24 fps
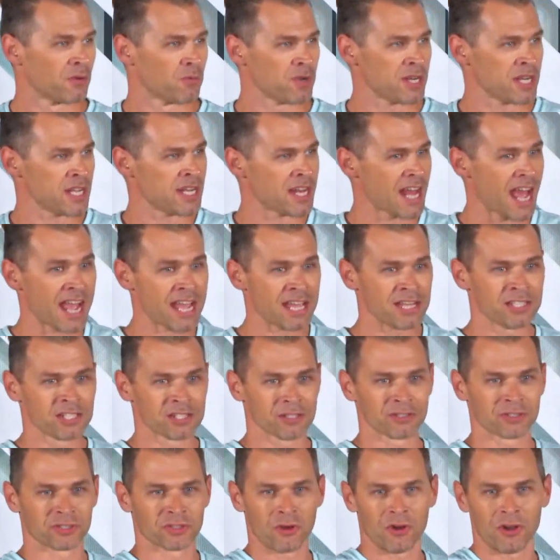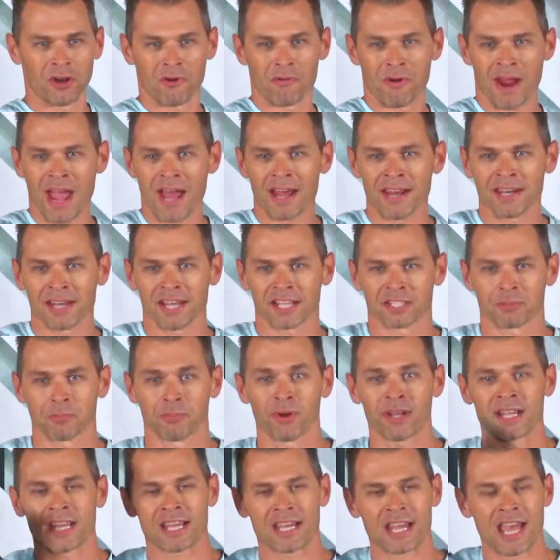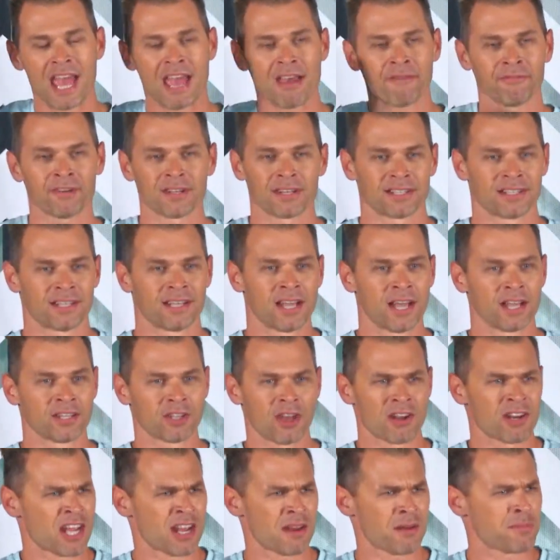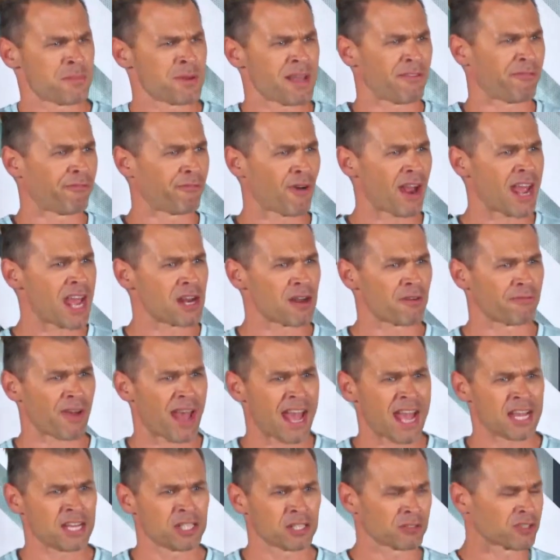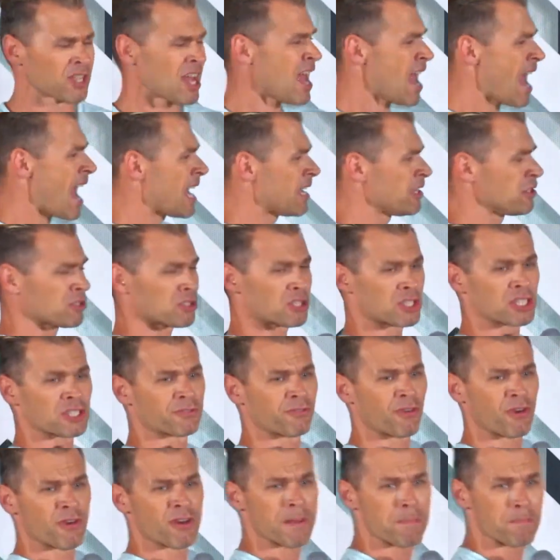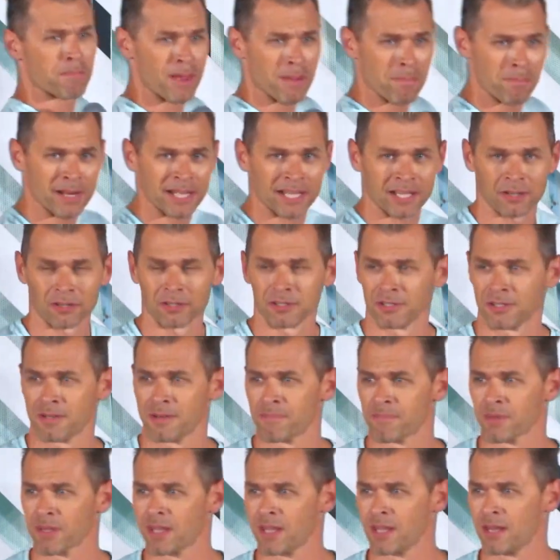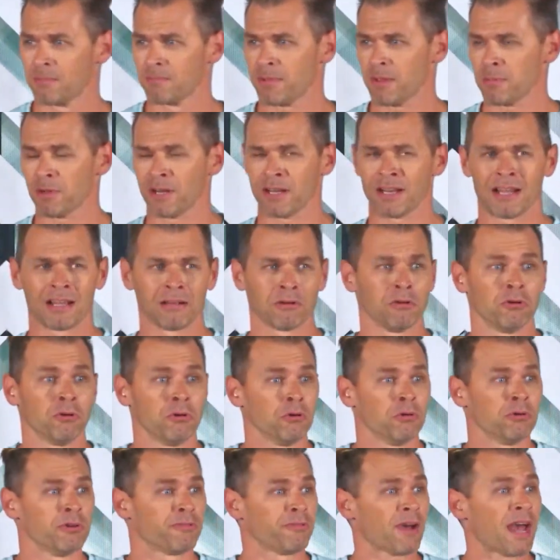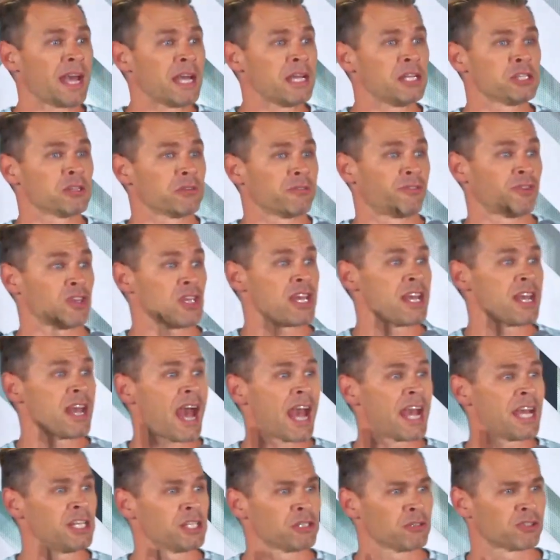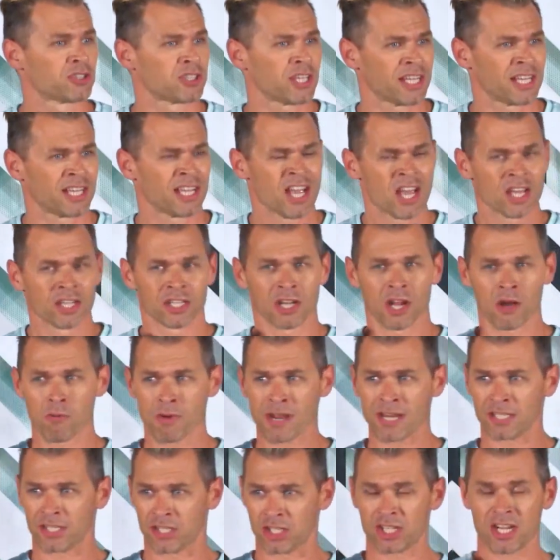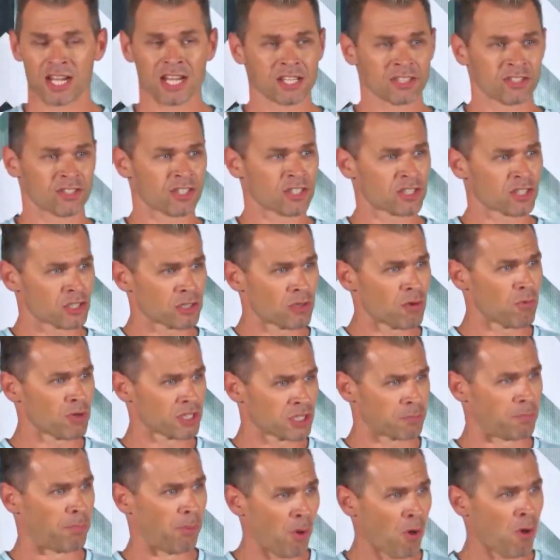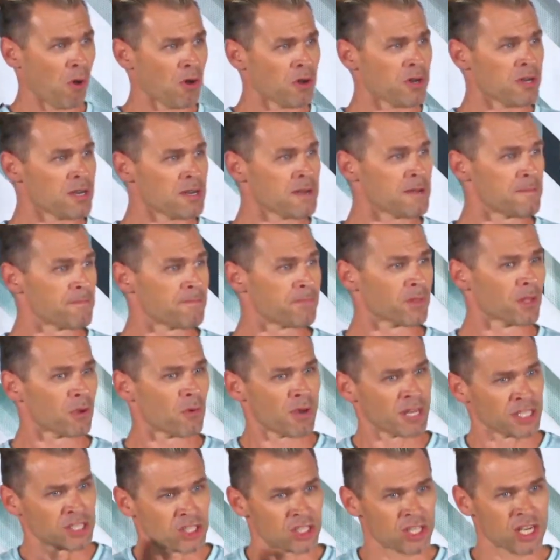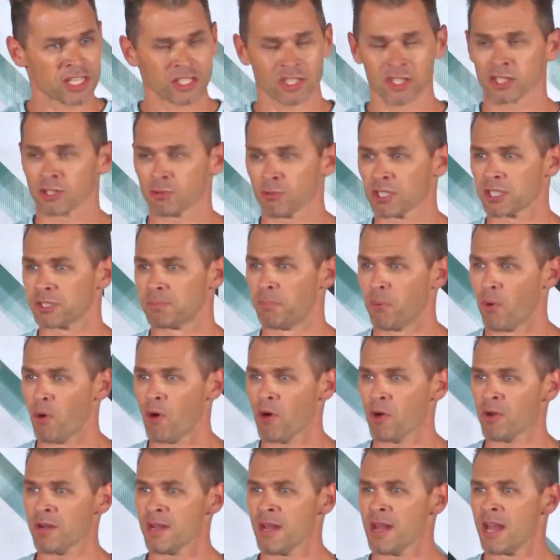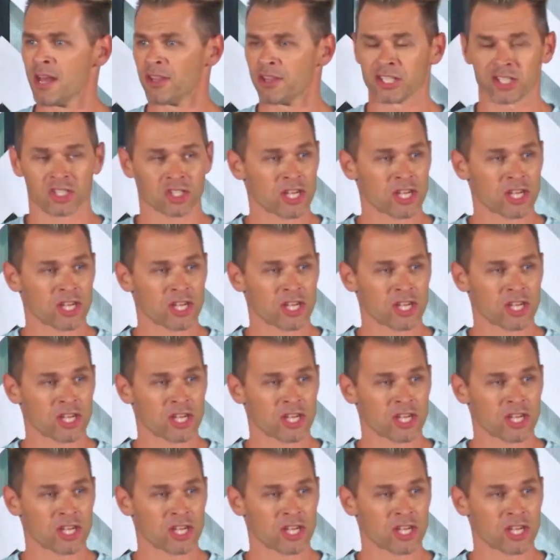We need angels all around us, bringing heaven. Don't need to be afraid of angels. Angels is very biblical. People are like, oh, if angels, if you hear angels singing. You know, when Jesus was born, when Jesus was born, the